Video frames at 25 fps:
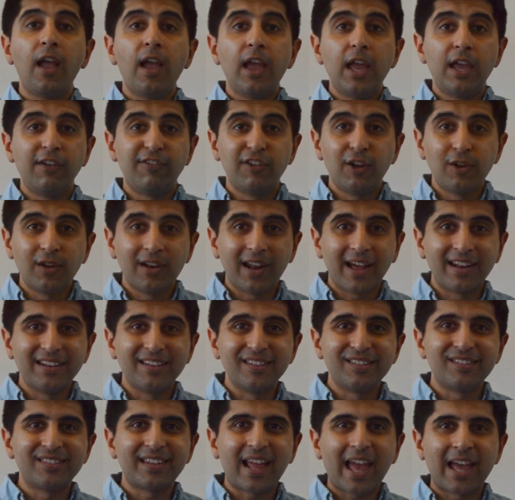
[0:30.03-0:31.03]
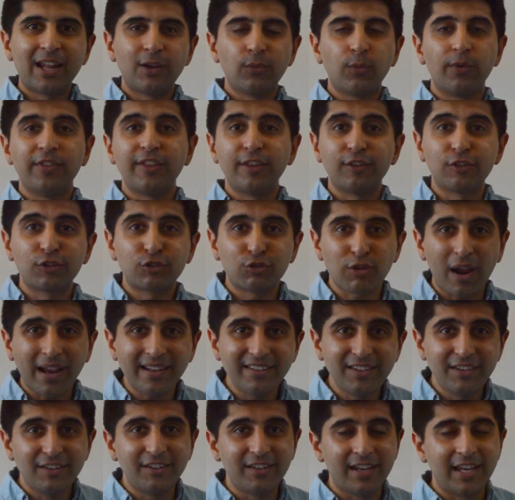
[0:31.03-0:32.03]
if you don't understand with a
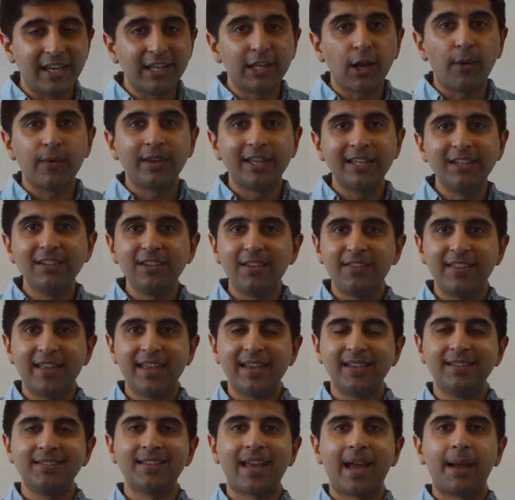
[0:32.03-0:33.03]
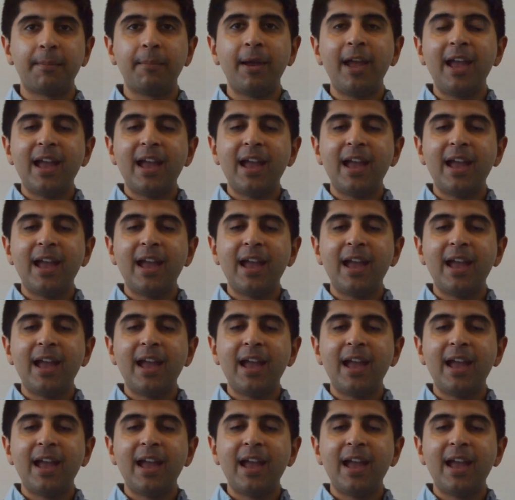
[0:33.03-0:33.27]
strategy going into the exam